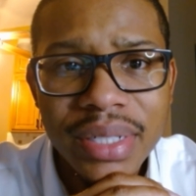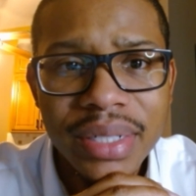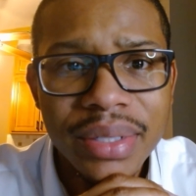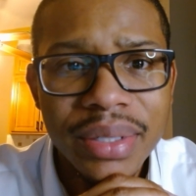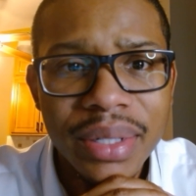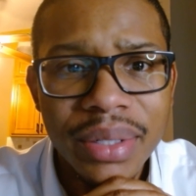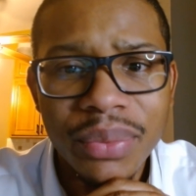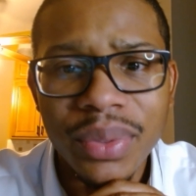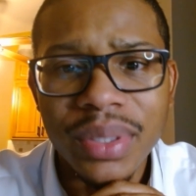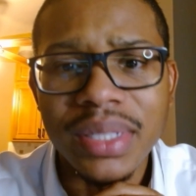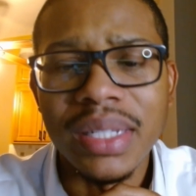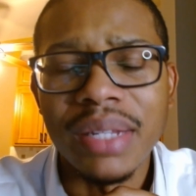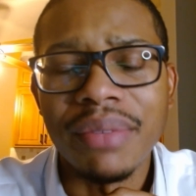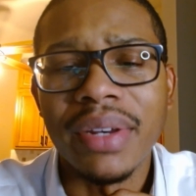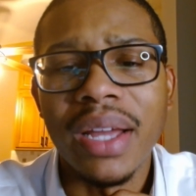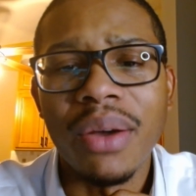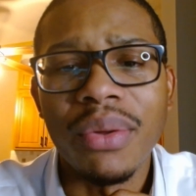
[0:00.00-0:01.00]
It wasn't
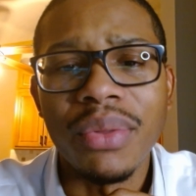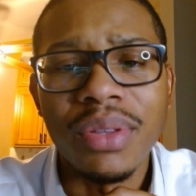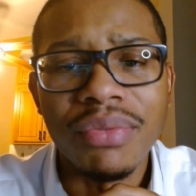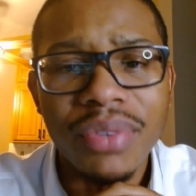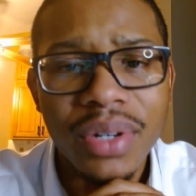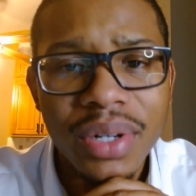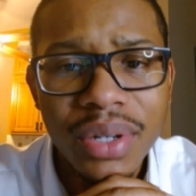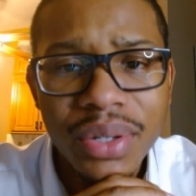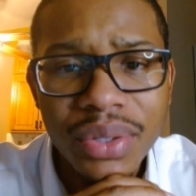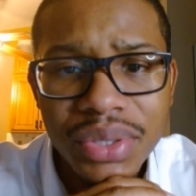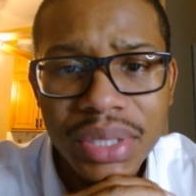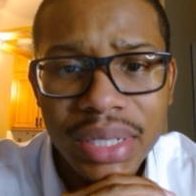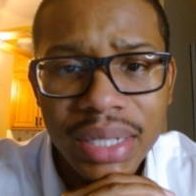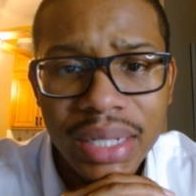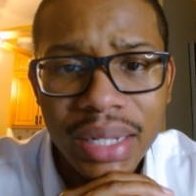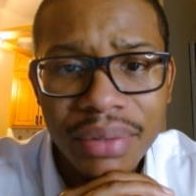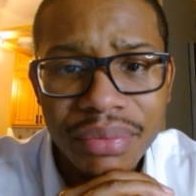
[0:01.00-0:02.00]
even healthy for her. She
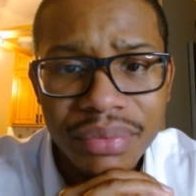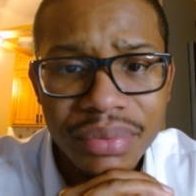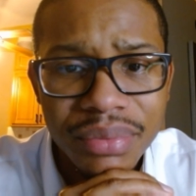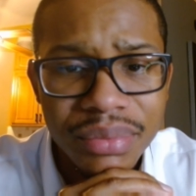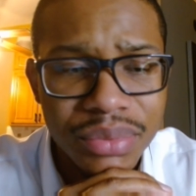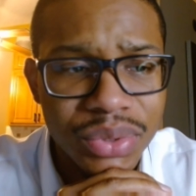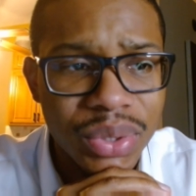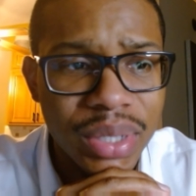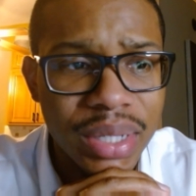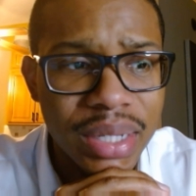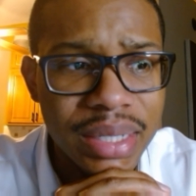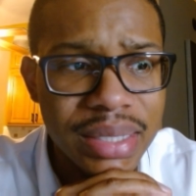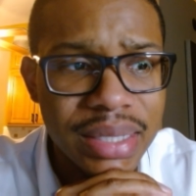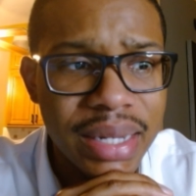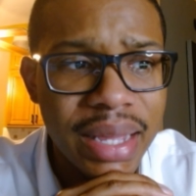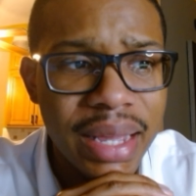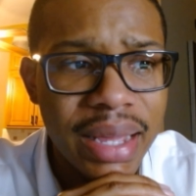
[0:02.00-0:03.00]
loved
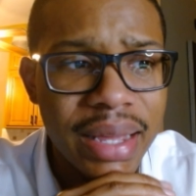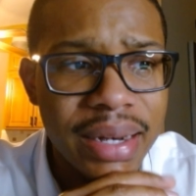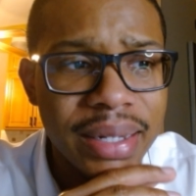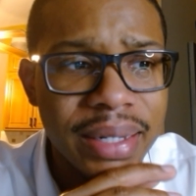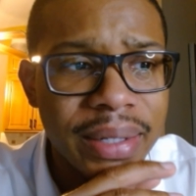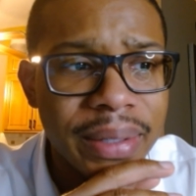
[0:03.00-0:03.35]
drugs and had